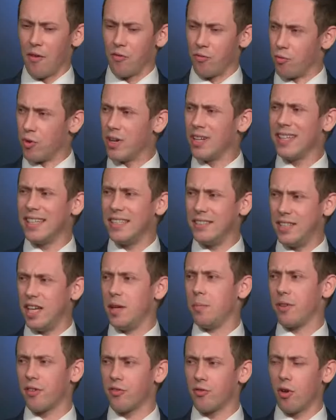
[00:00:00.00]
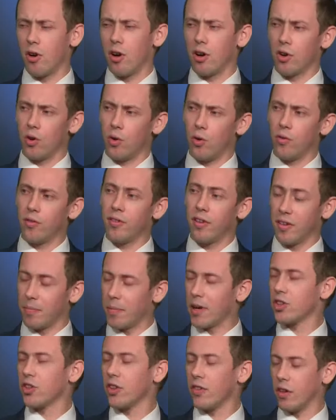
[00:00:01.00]
really deep strongholds,
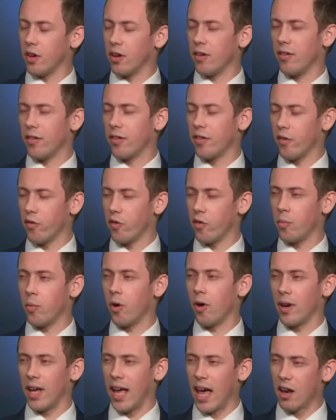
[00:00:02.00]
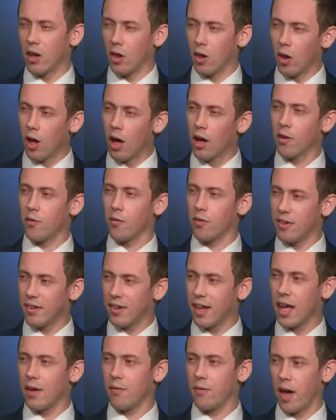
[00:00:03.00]
especially the Conservative Party, had a lot of
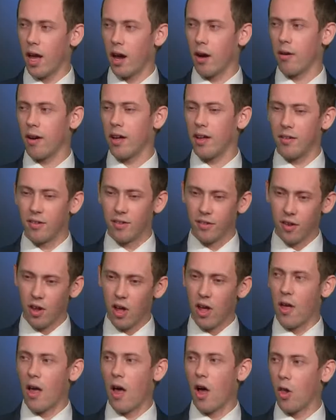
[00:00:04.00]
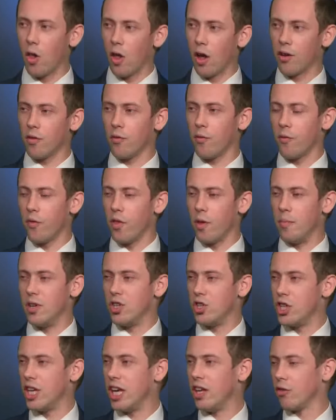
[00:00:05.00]
safe areas, a lot of the
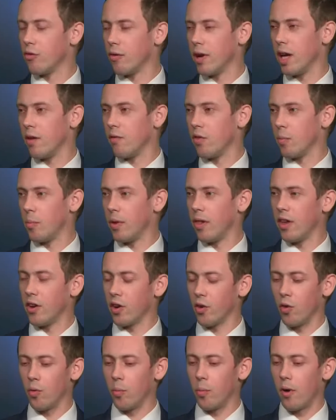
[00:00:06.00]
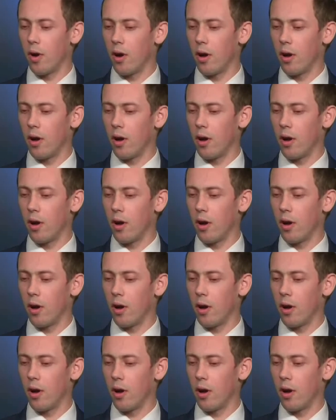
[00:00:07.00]
machinery of the political